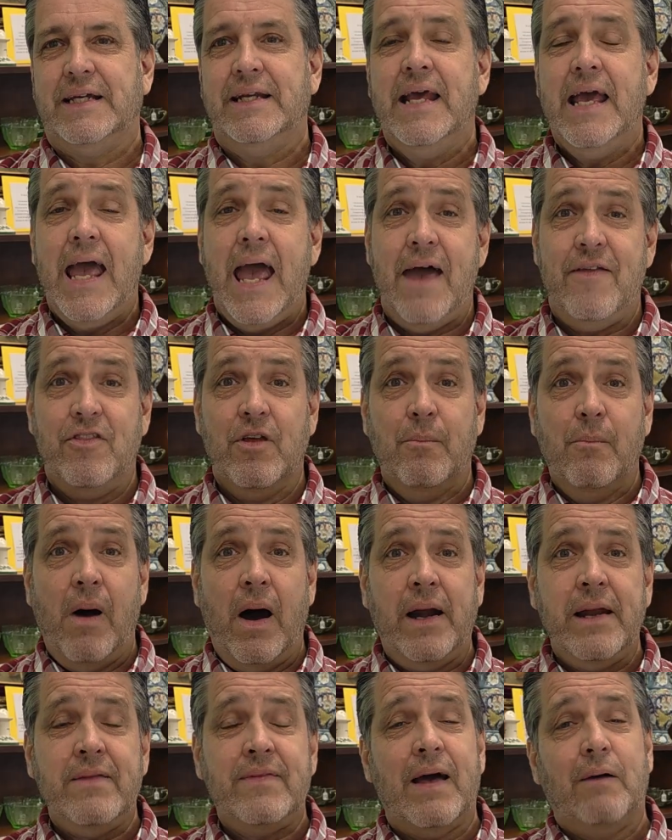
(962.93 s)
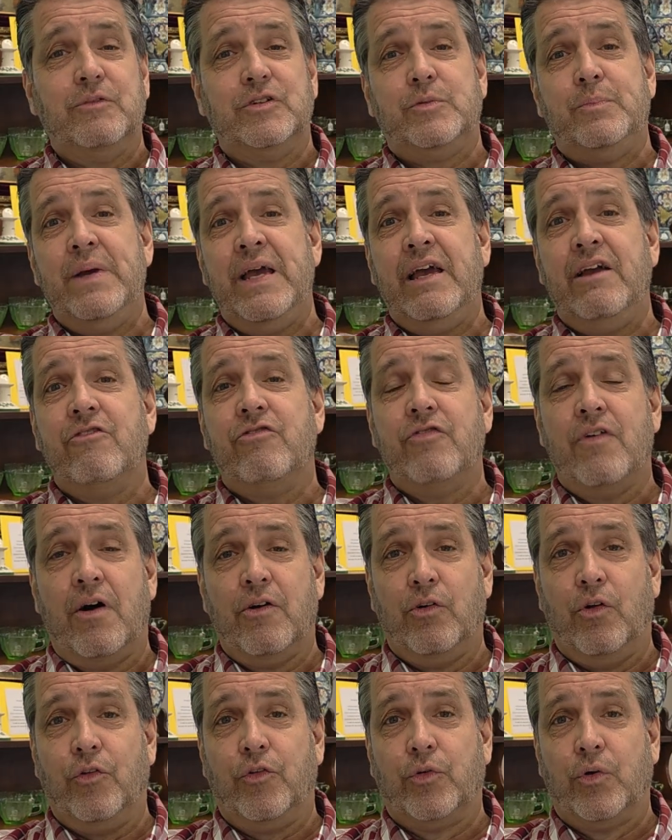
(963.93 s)
and the money that was being
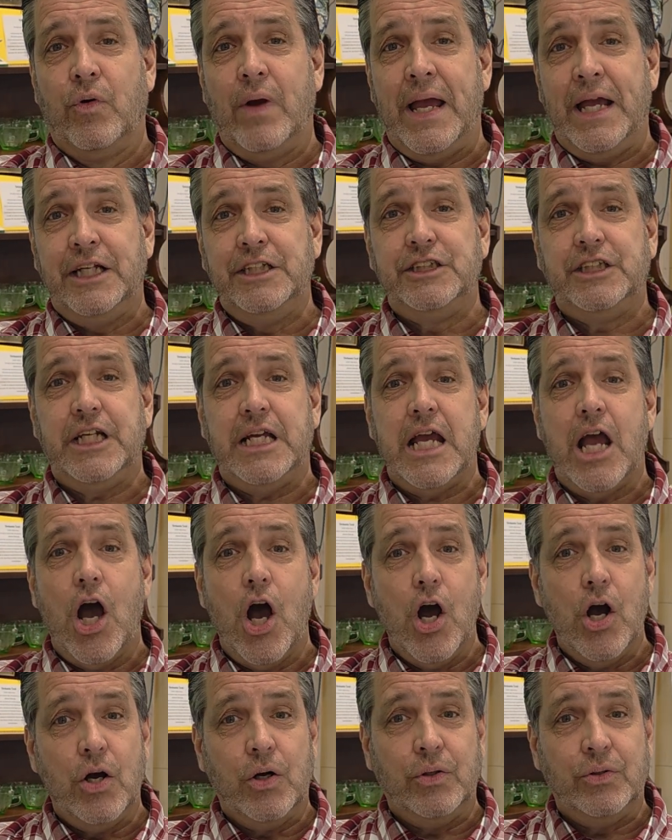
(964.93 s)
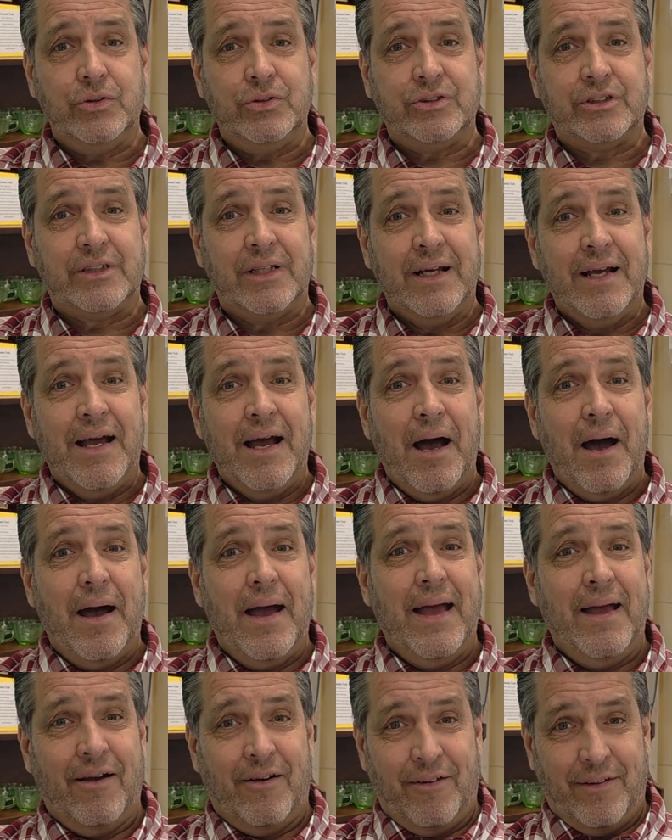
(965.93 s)
funneled through NGOs,
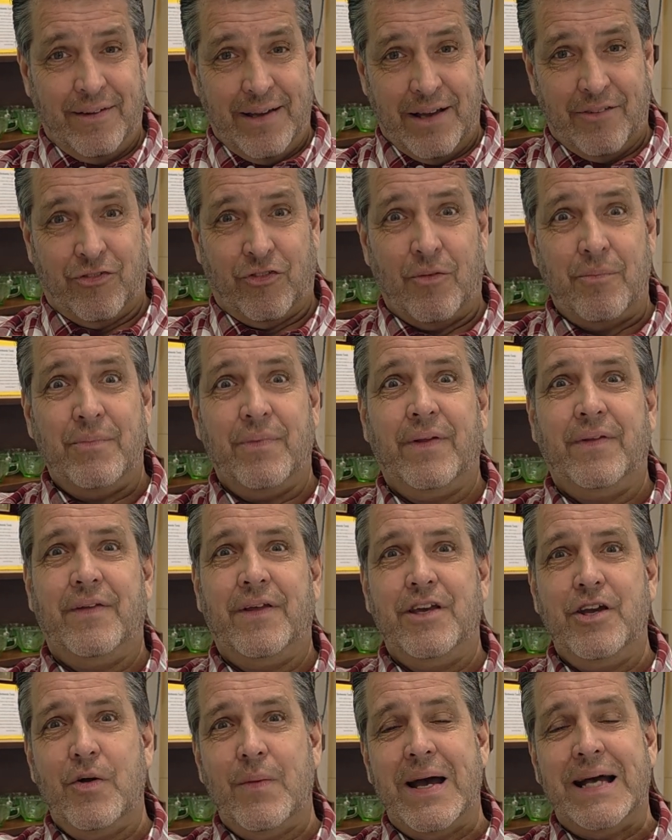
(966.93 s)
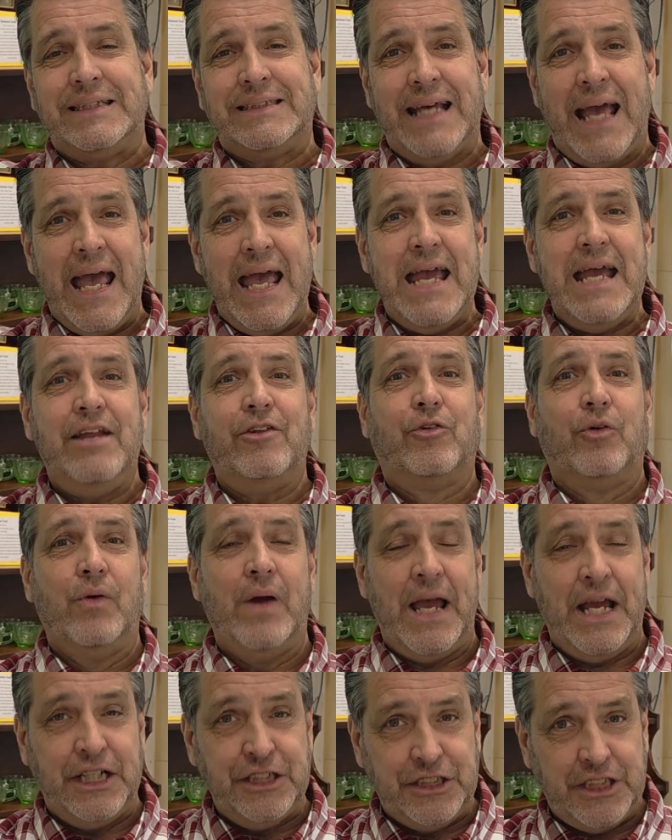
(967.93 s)
from the USA
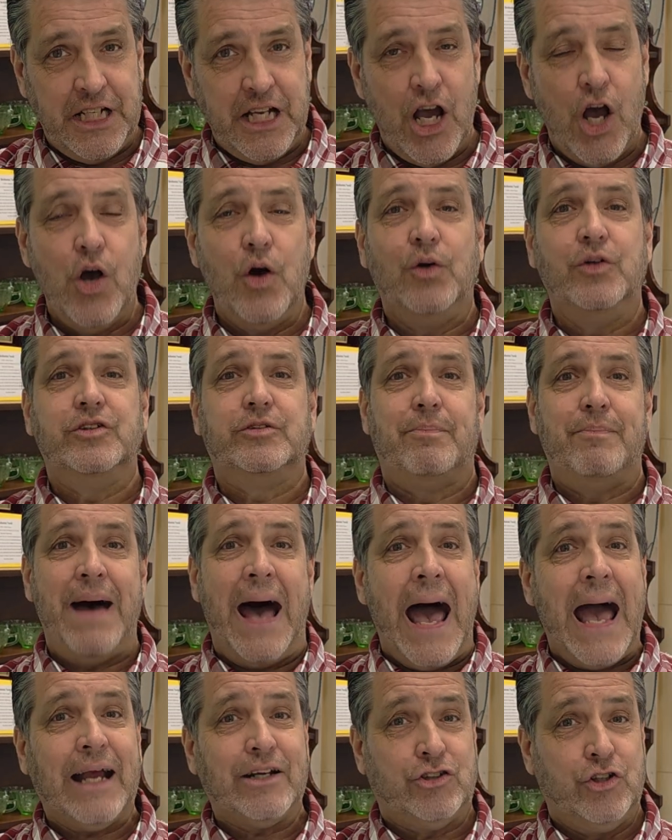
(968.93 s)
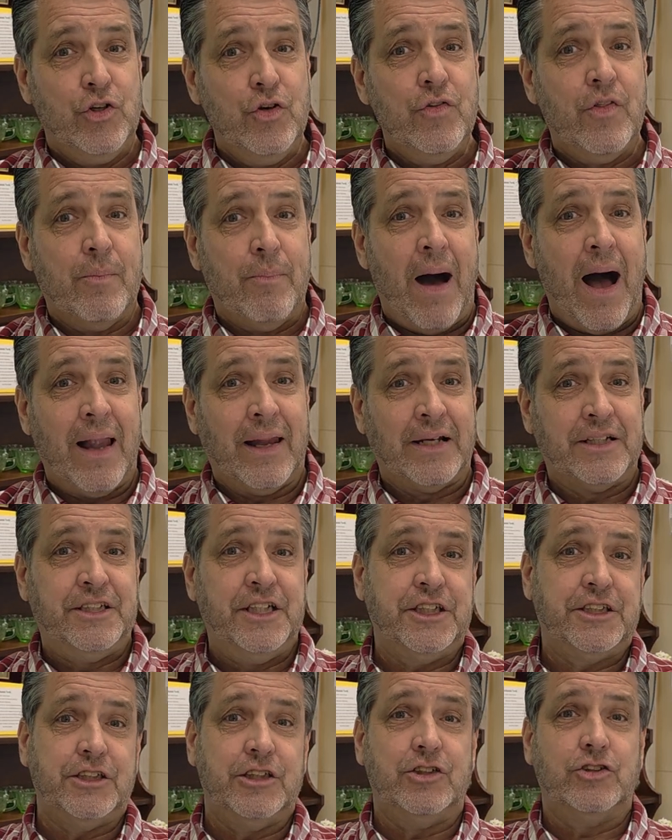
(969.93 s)
through NGOs back to the
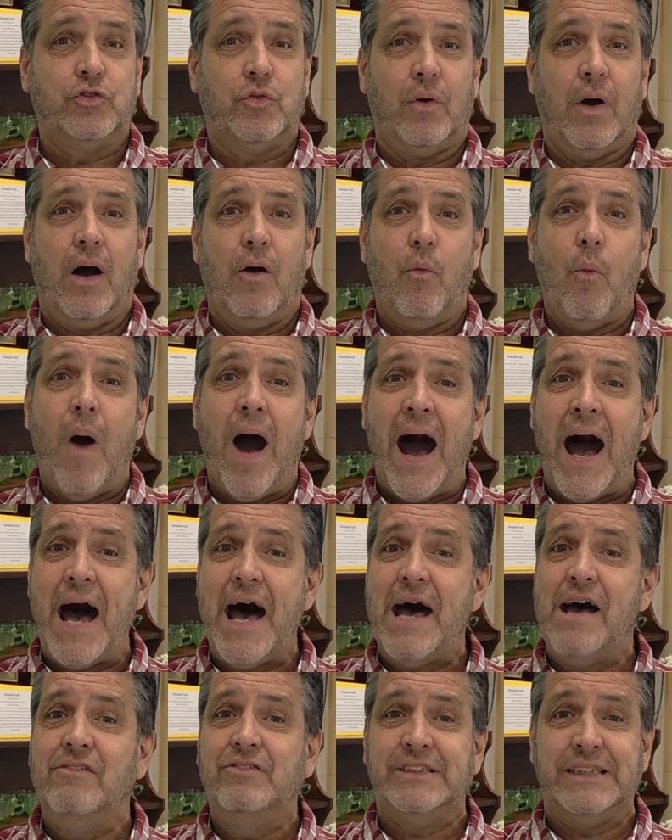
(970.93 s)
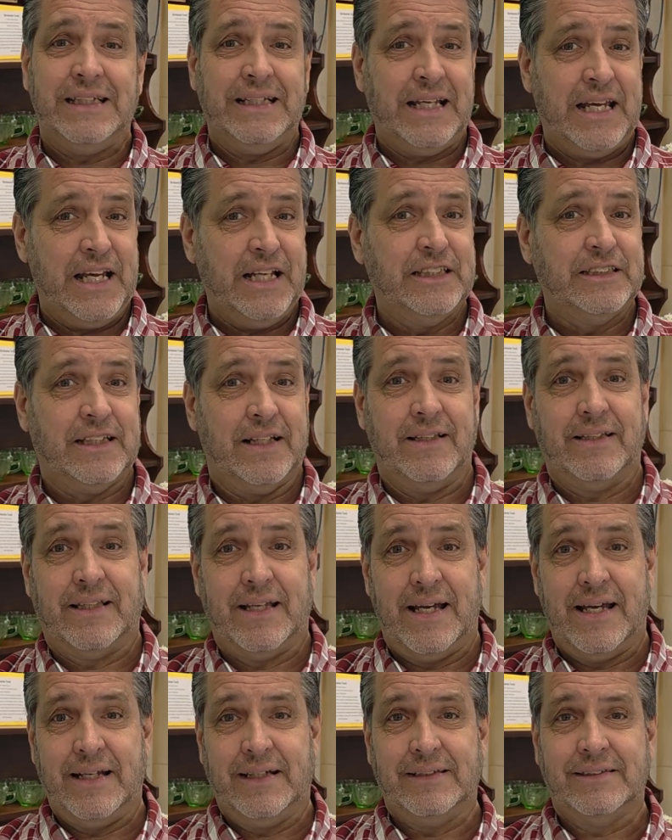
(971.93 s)
politicians' wives and kids and
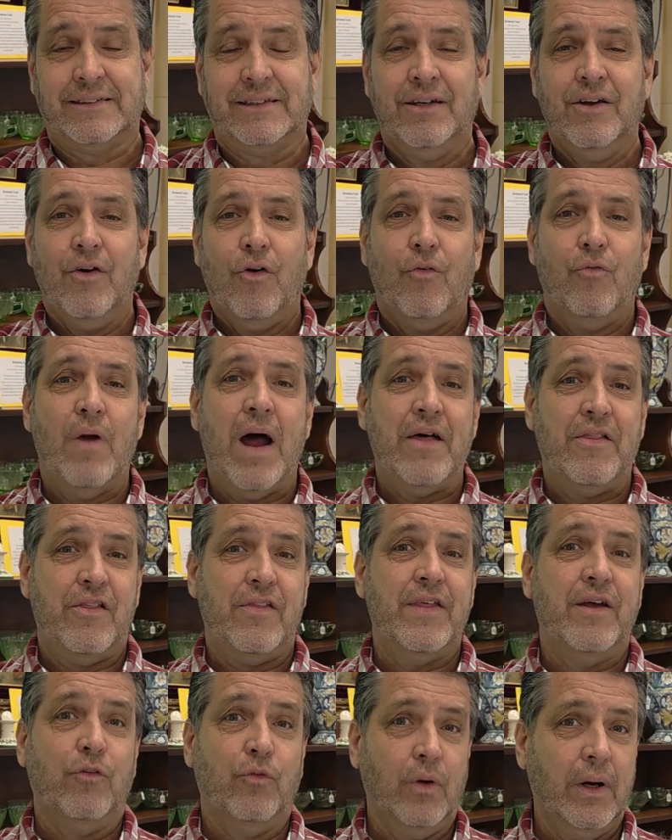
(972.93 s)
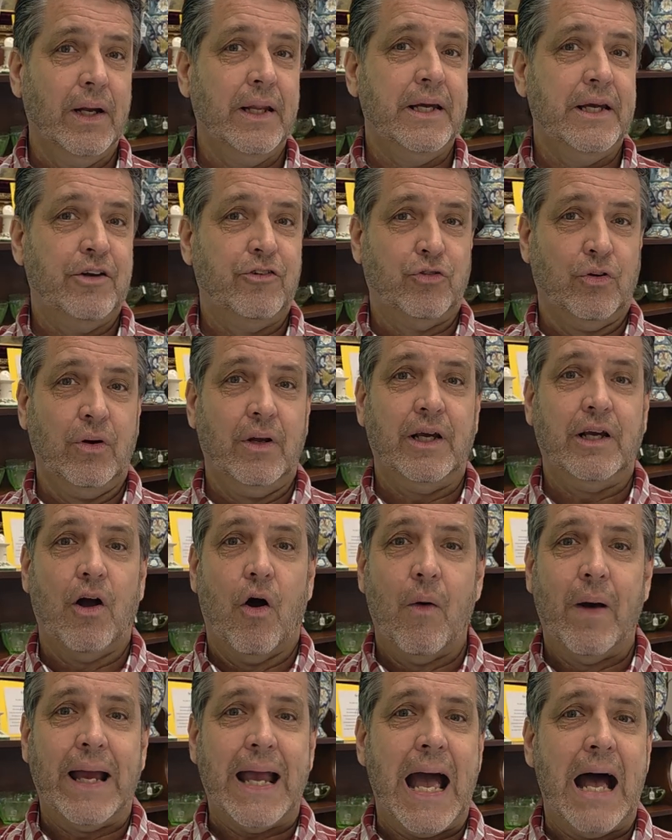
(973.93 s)
things, rather than really and truly
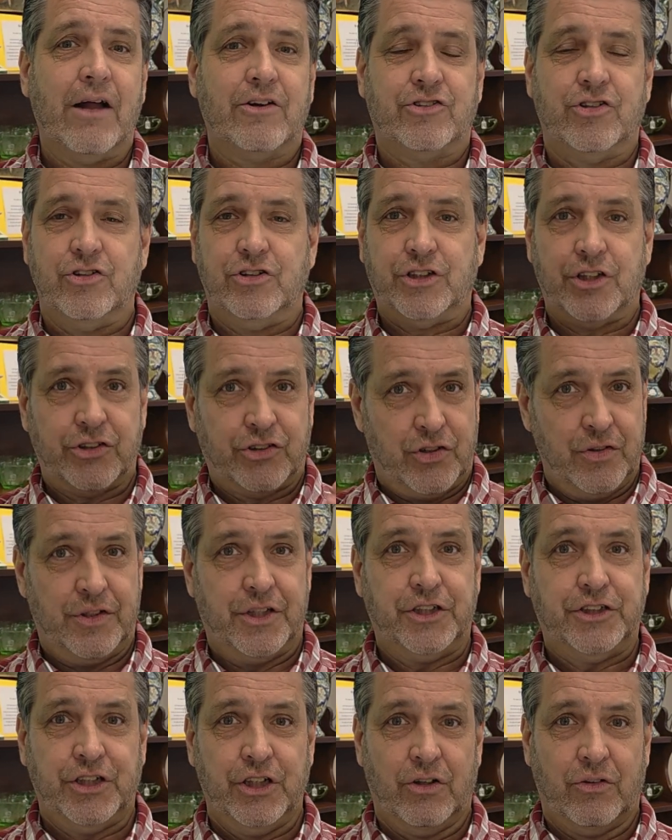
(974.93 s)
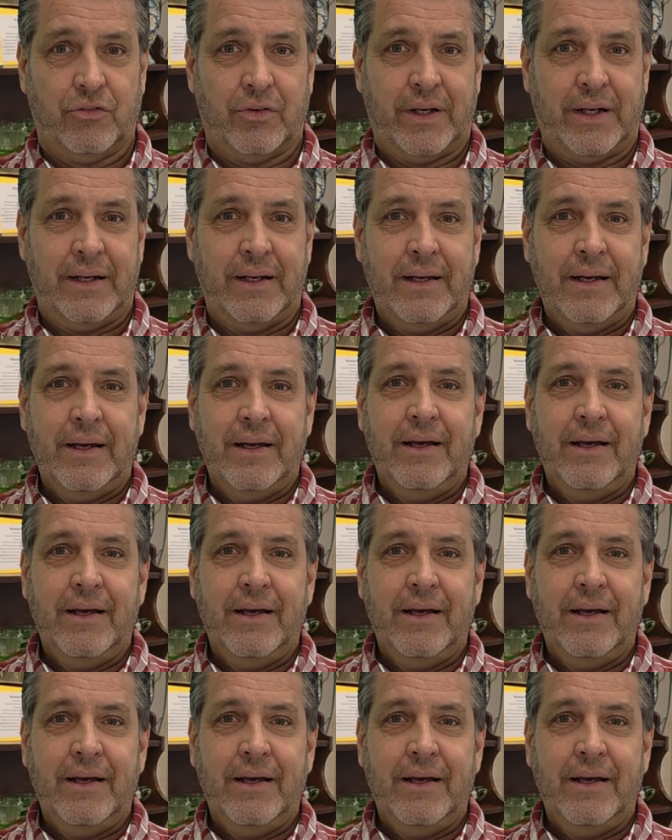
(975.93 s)
going out to the children.